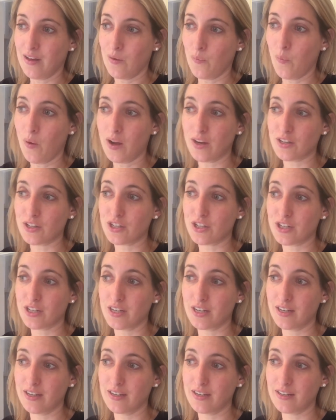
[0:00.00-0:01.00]
watch
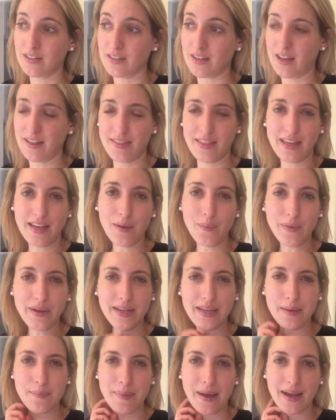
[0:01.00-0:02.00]
I think I want
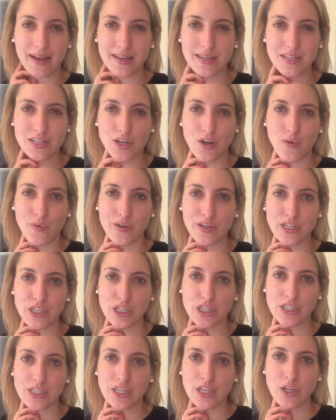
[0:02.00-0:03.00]
to get back into
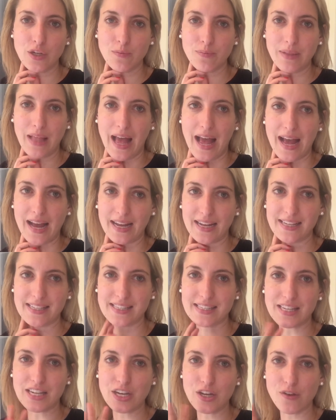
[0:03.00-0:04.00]
Orange is the New Black.
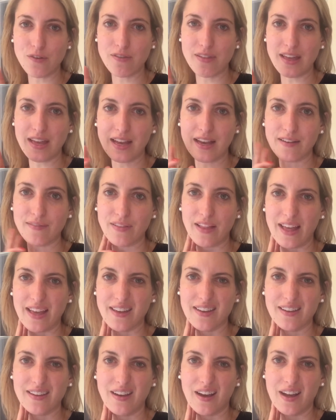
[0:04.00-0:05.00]
It's the new thing I've
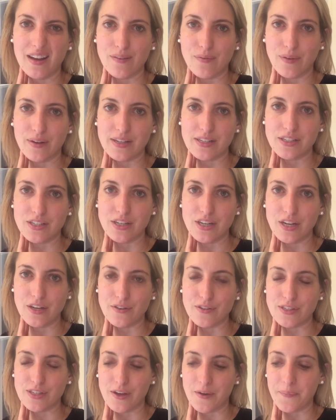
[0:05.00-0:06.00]
like kind of wanted to
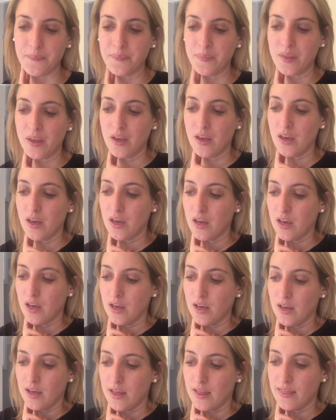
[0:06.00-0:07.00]
do. So
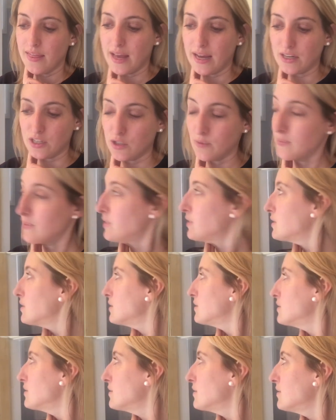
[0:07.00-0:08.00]
that was,
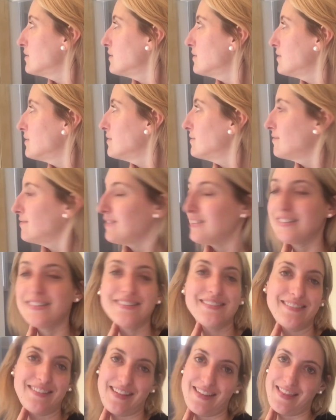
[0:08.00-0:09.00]
oh,
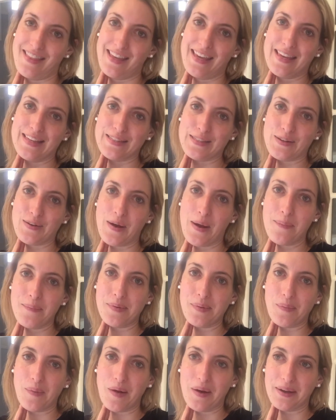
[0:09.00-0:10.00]
and the kids are
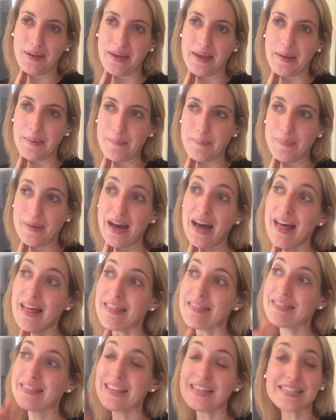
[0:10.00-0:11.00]
up and walking. But
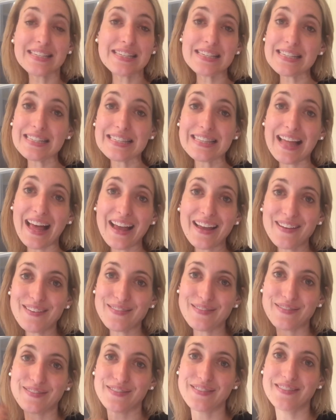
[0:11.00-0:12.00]
this is
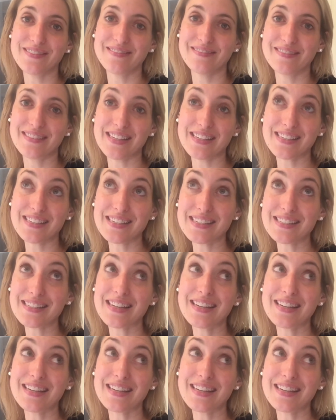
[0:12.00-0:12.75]
life this is